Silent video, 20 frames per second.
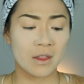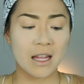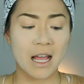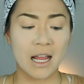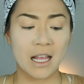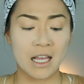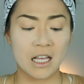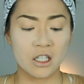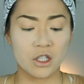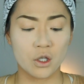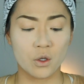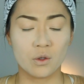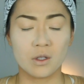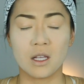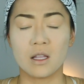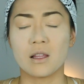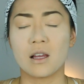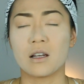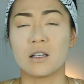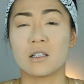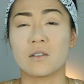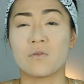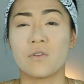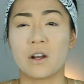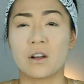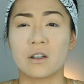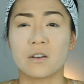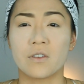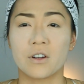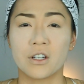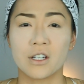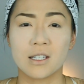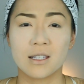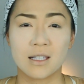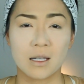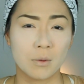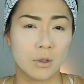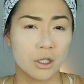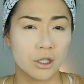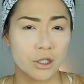that he's using that is very, very
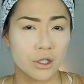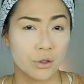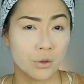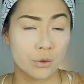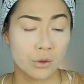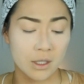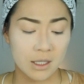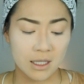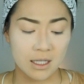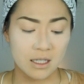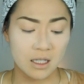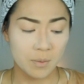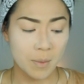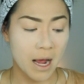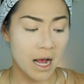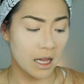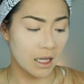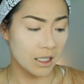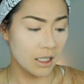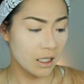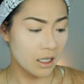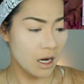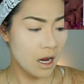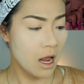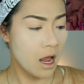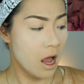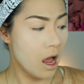similar to Kristen's palette.